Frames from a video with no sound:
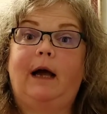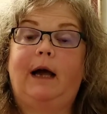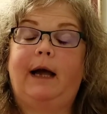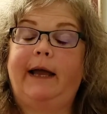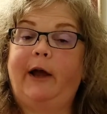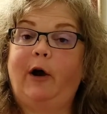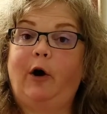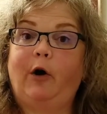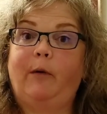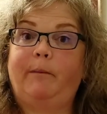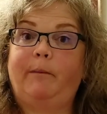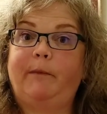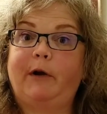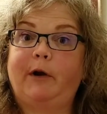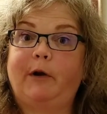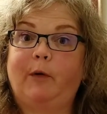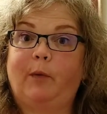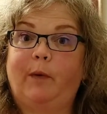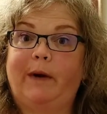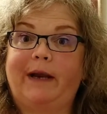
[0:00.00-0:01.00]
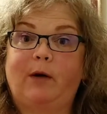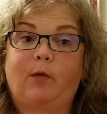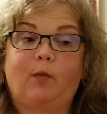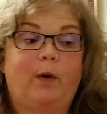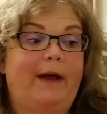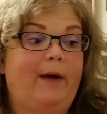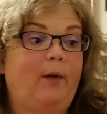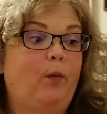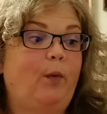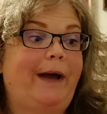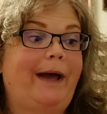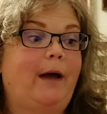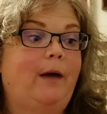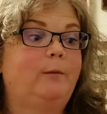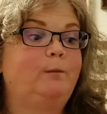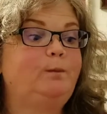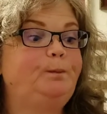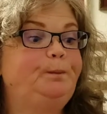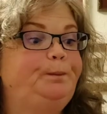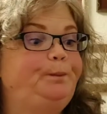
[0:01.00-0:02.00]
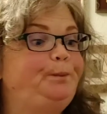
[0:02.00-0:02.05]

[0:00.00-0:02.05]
I hope your week went well.